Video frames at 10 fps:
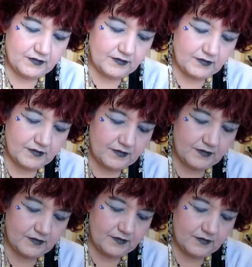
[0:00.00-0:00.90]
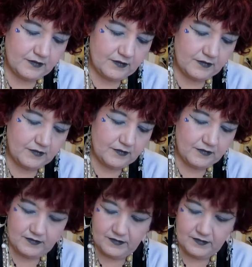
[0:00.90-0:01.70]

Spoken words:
(no one is talking)